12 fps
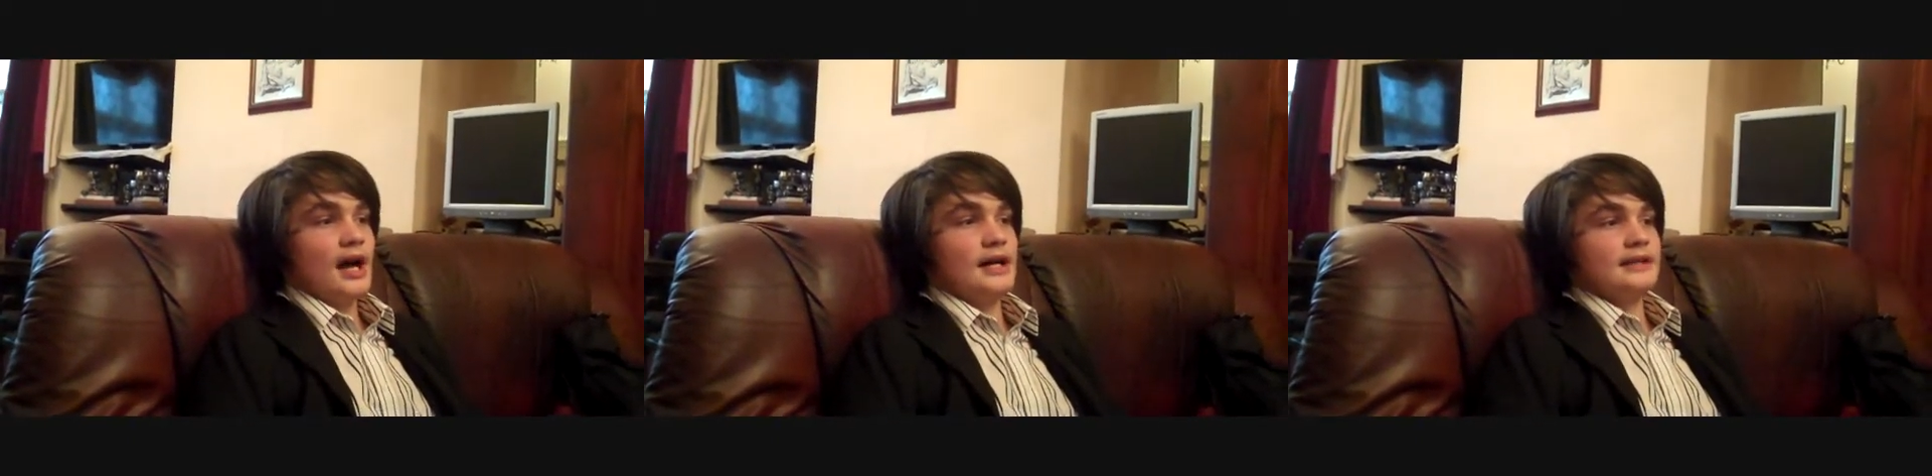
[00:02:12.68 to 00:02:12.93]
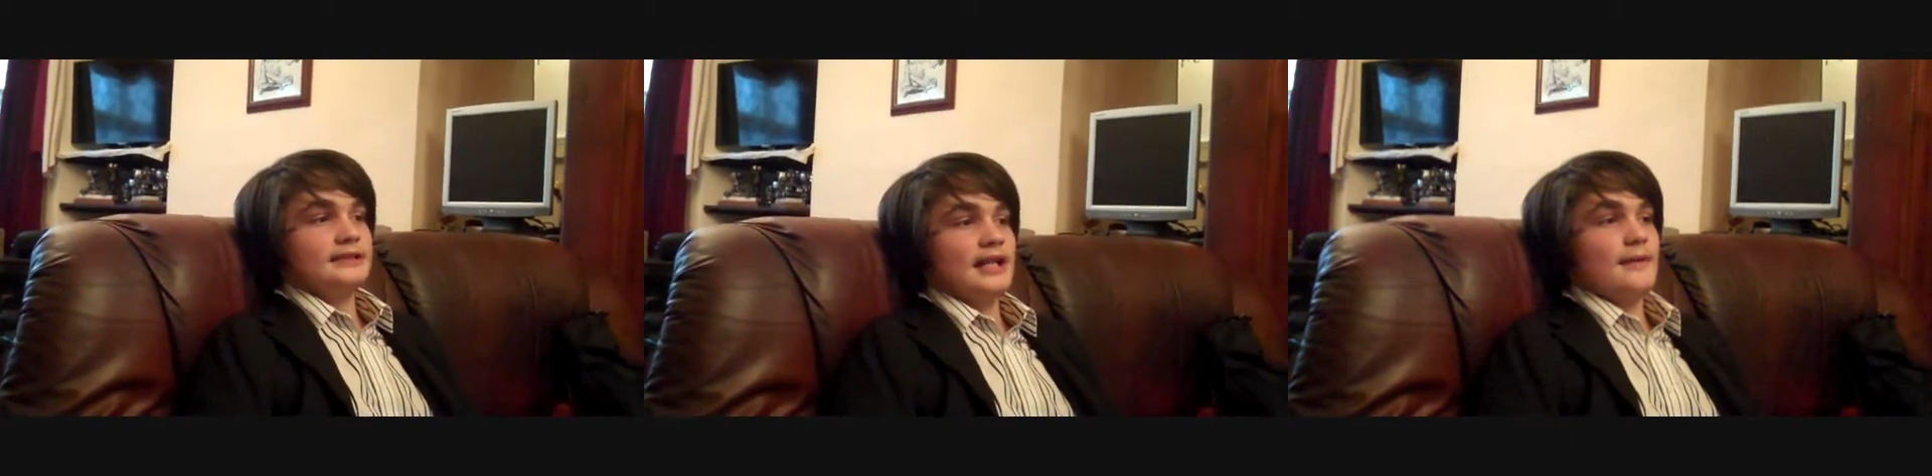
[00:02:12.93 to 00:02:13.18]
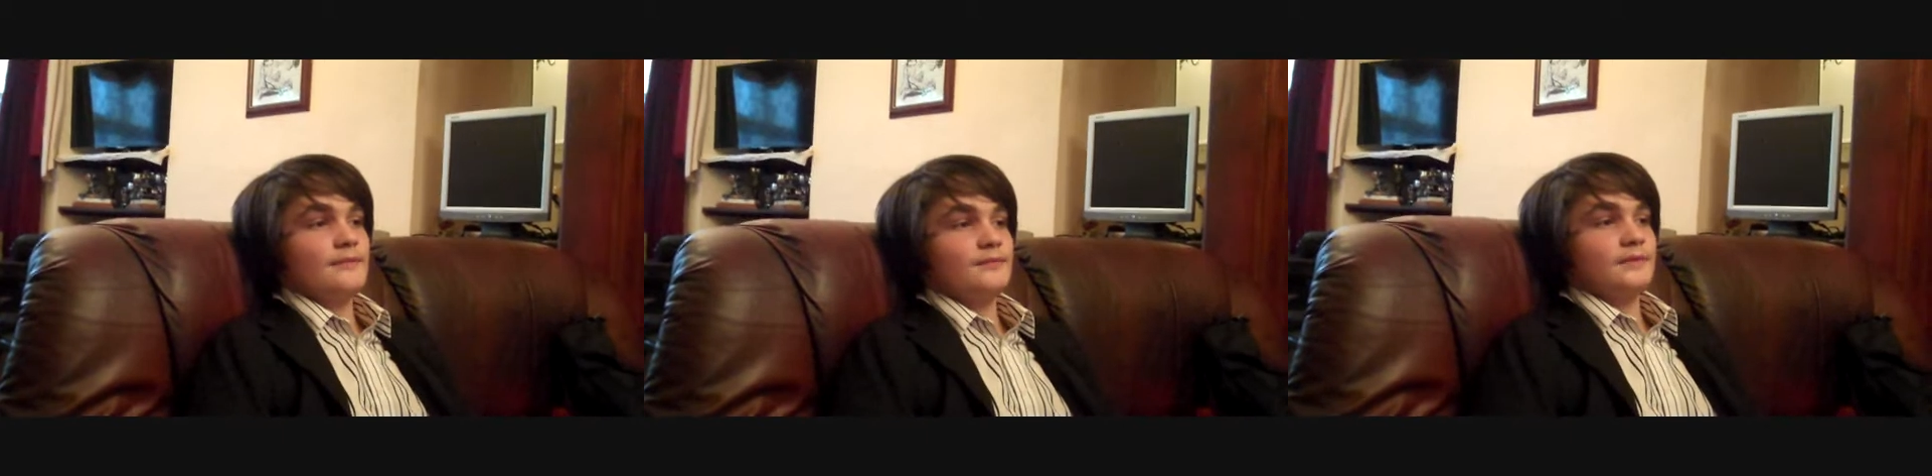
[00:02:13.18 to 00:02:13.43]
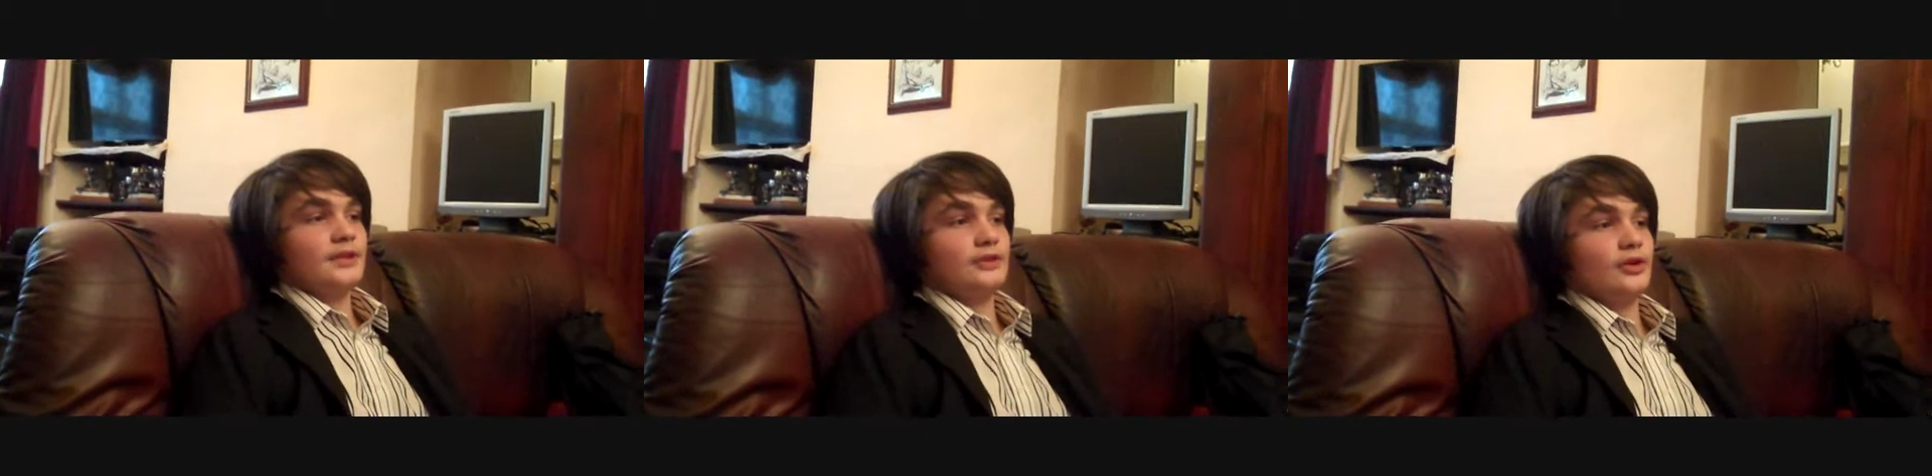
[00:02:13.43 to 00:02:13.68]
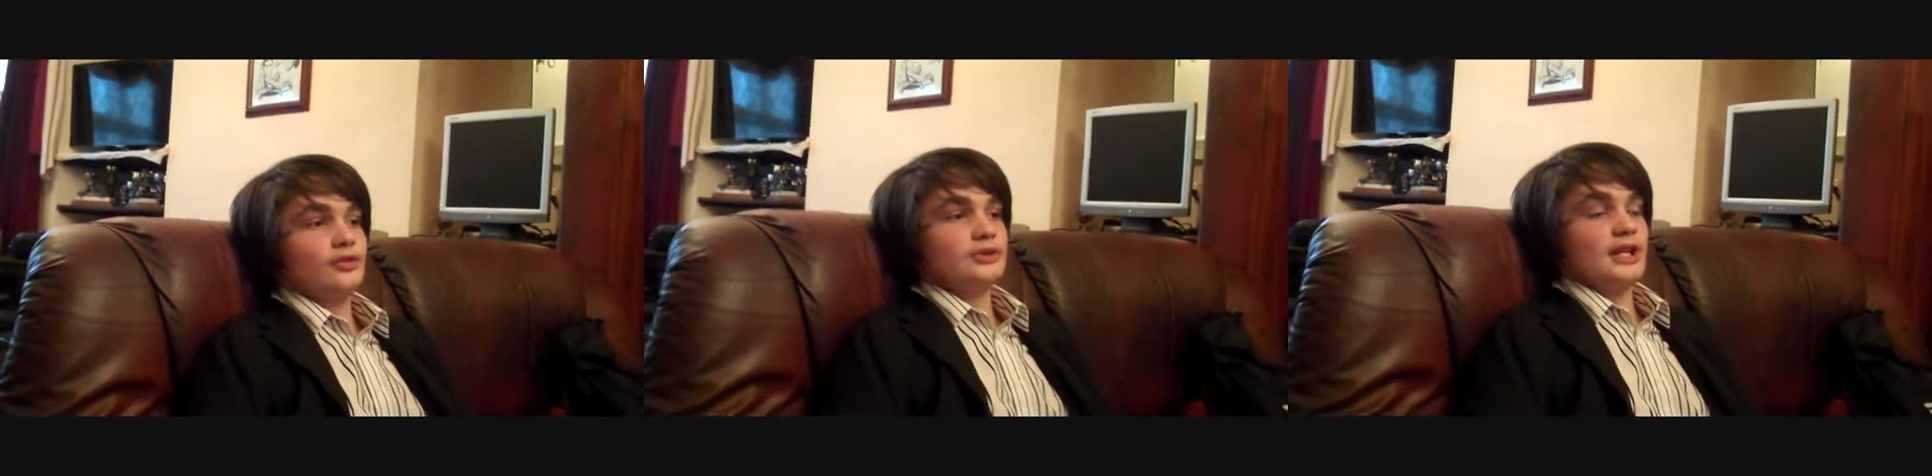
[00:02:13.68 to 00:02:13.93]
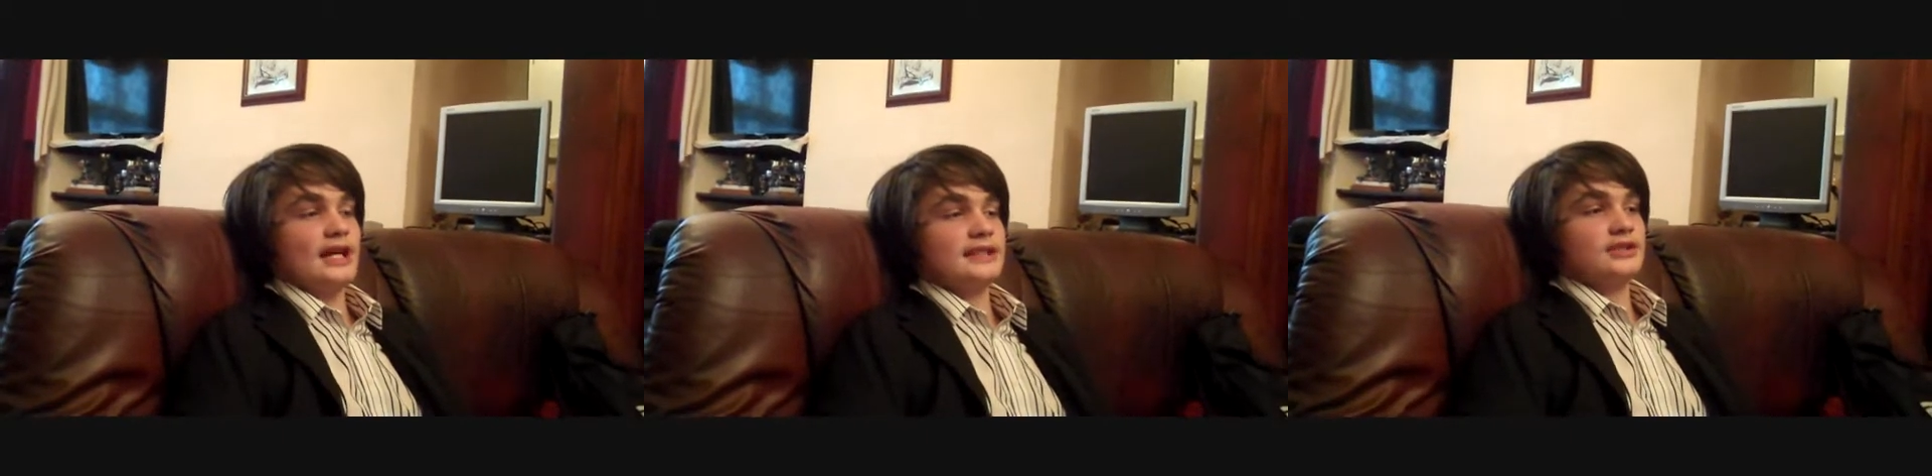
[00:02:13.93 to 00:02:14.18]
and um, the
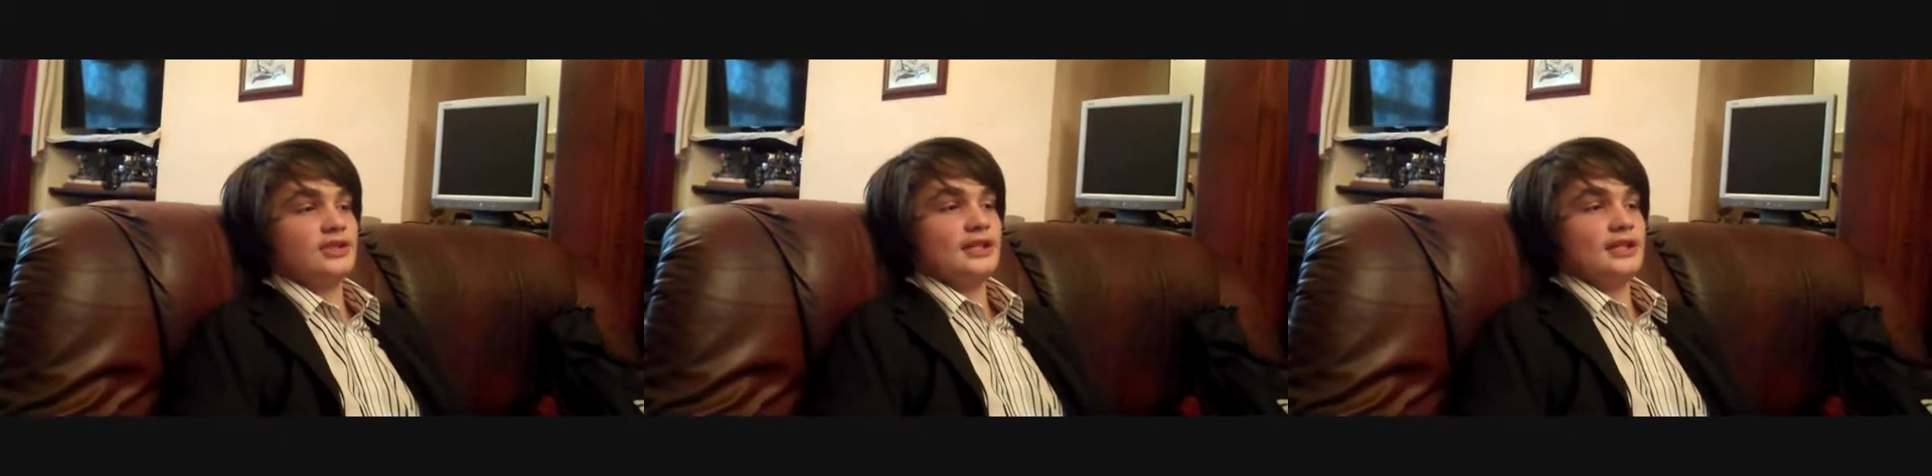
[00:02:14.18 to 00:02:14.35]
Doctor has